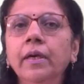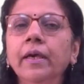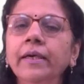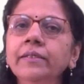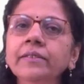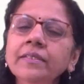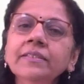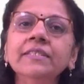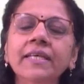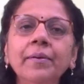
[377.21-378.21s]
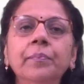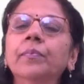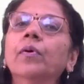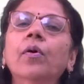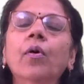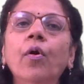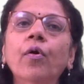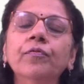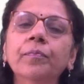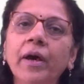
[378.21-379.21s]
In this step
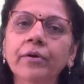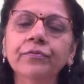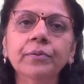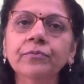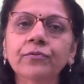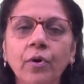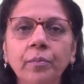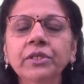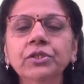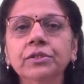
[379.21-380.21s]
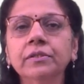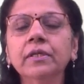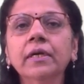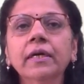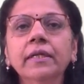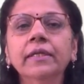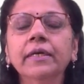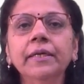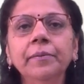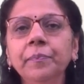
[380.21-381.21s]
of biofilm formation, the
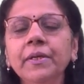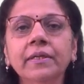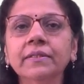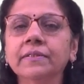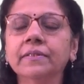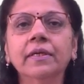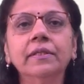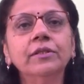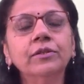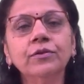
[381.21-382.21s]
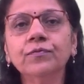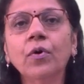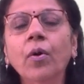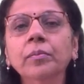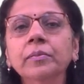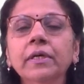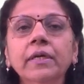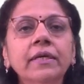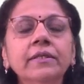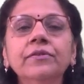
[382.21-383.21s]
EPS that is formed
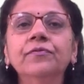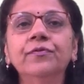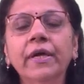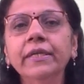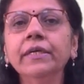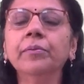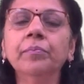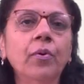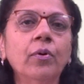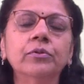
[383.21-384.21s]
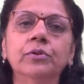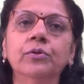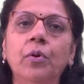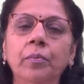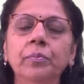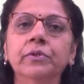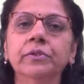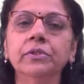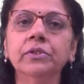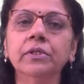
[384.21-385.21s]
is a very important
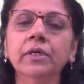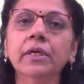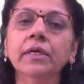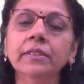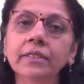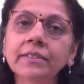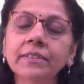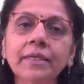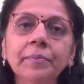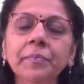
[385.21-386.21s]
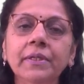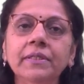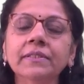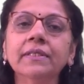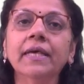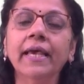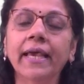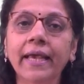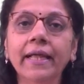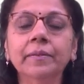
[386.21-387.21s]
component. This EPS
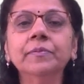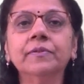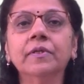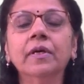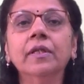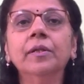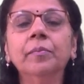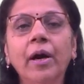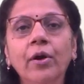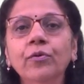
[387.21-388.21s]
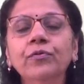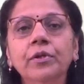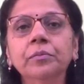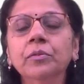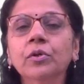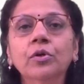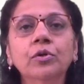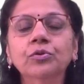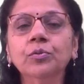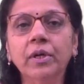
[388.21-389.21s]
helps the biofilm
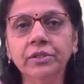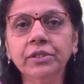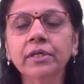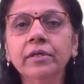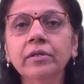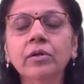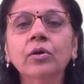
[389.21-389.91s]
to adhere,